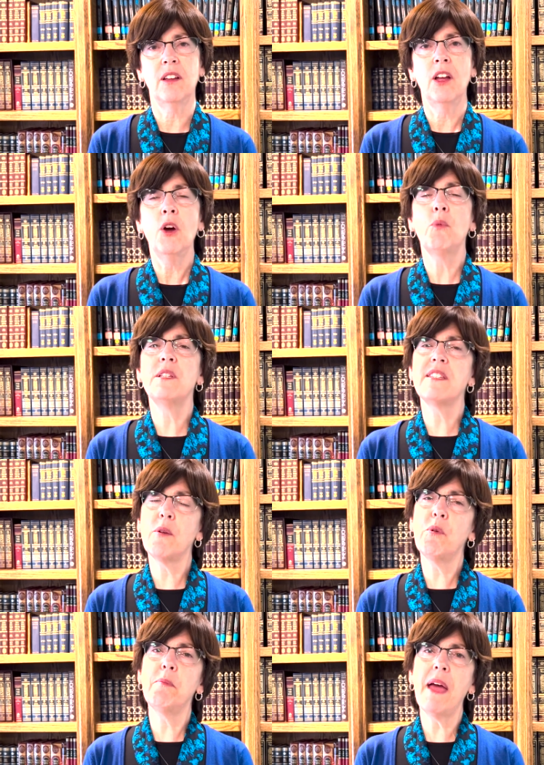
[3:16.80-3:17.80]
When
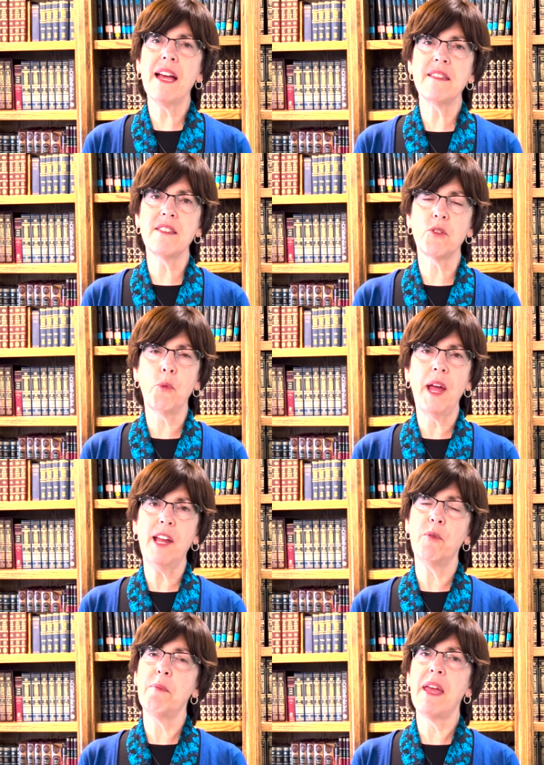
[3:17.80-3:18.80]
someone passes away
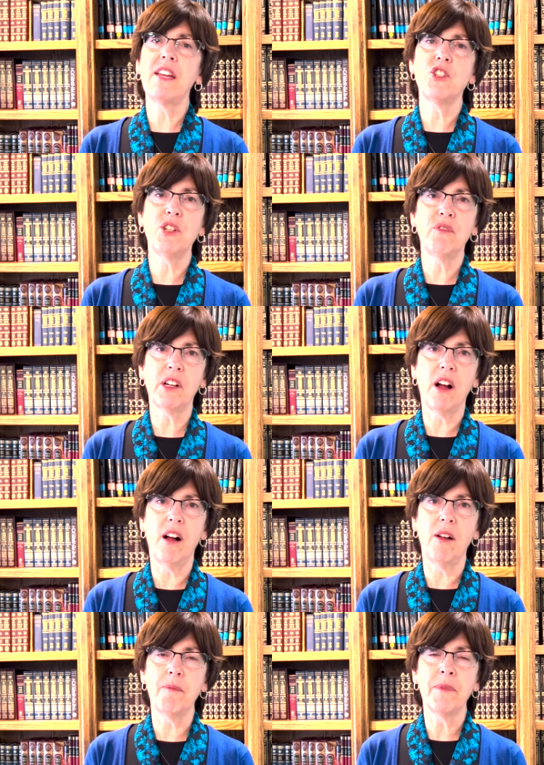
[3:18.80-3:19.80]
and we make a Shiva
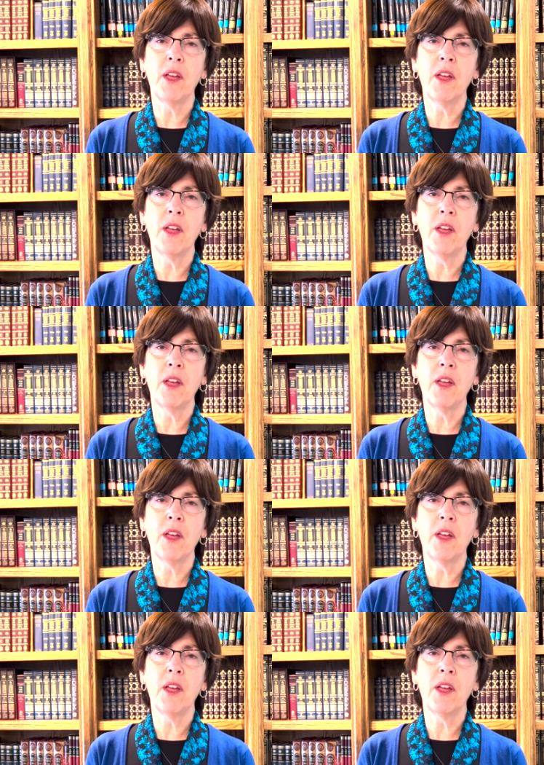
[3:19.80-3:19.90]
call,